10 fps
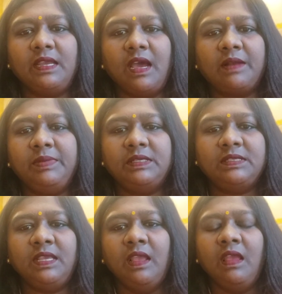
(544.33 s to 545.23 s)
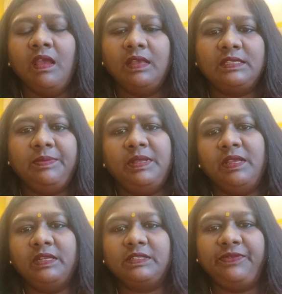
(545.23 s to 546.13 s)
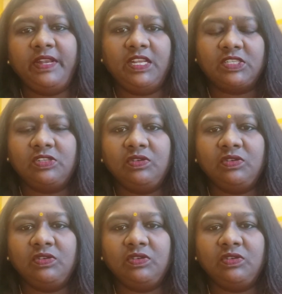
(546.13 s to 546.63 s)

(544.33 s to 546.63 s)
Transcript: RBC, CBG, it's finished.